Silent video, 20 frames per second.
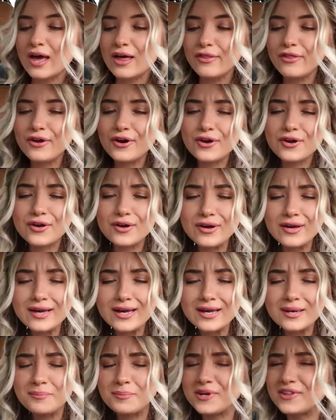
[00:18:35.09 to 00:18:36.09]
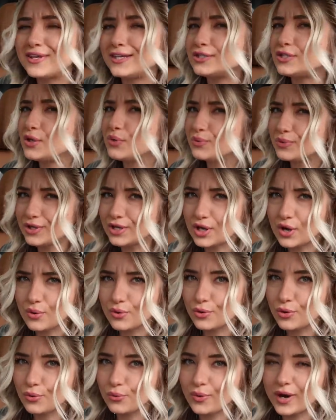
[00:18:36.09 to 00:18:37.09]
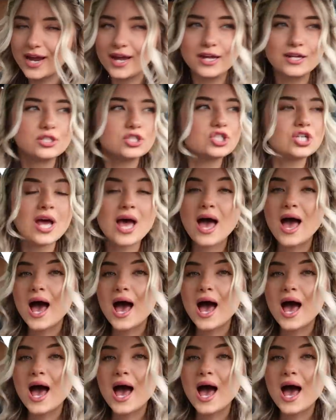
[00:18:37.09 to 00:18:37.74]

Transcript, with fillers: They're good, but they don't really go with the ranch.